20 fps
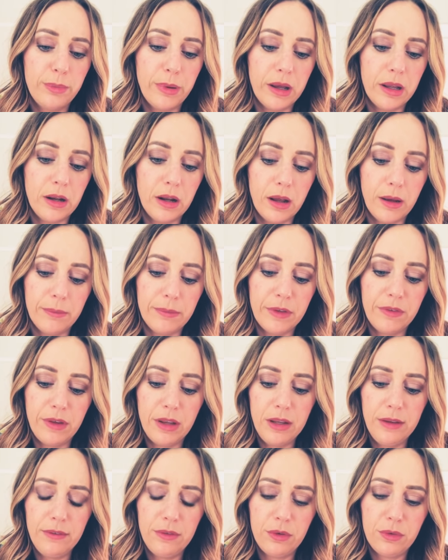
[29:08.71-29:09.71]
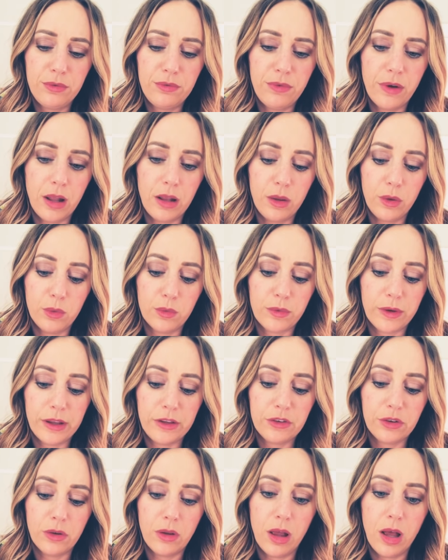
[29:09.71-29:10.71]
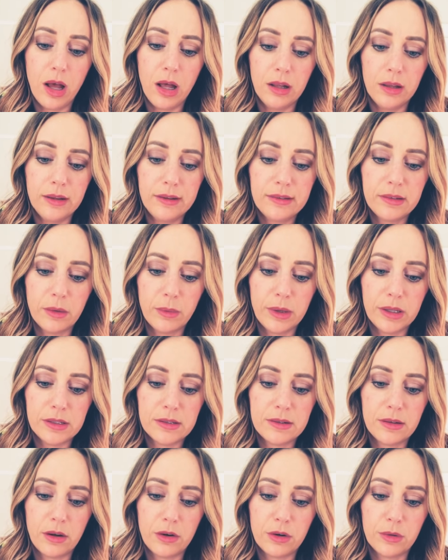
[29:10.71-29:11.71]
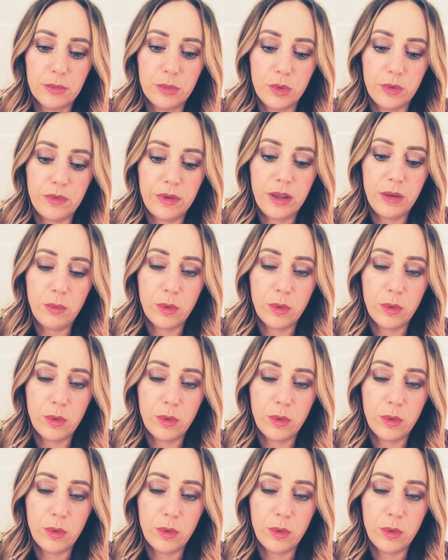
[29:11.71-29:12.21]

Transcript: but um, if any of you follow Rachel Hollis, I went and saw her movie.